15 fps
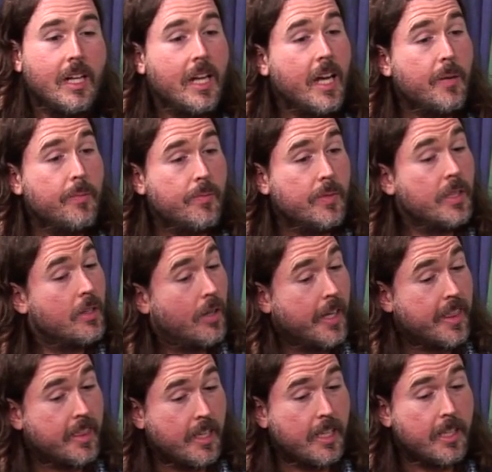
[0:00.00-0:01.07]
And you know, I
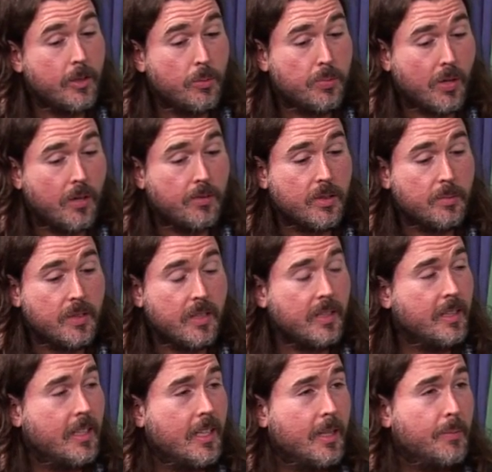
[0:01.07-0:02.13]
think he'll probably
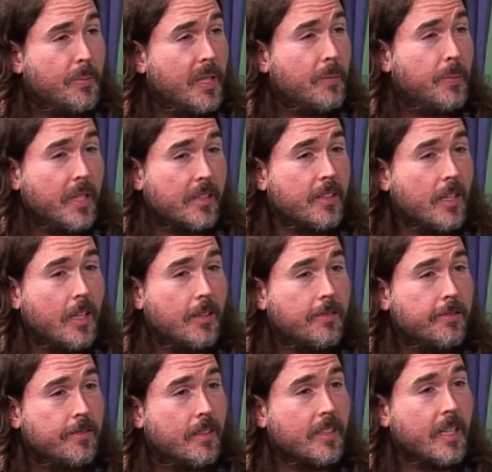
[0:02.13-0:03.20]
uh, be picked off
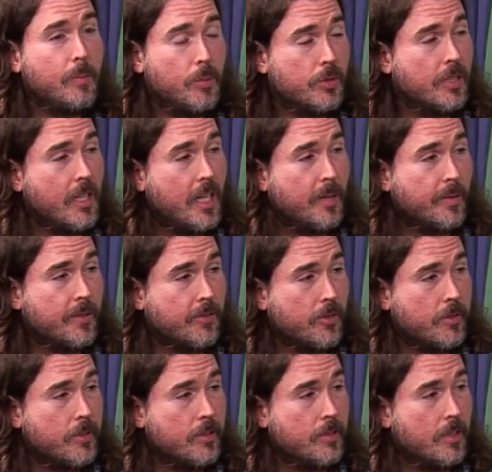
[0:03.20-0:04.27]
a couple times
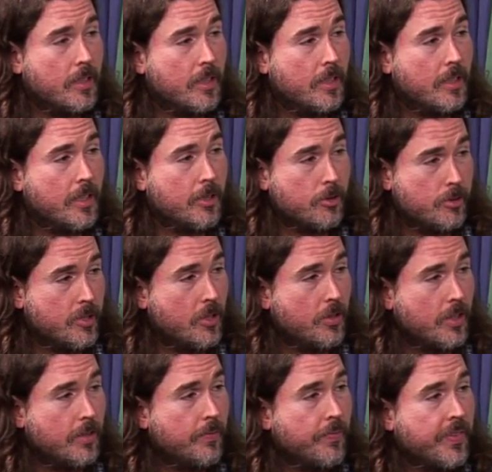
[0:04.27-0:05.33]
versus uh,
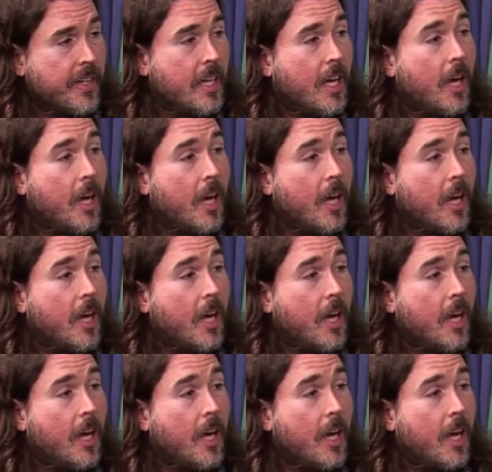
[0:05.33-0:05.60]
Arizona, yeah.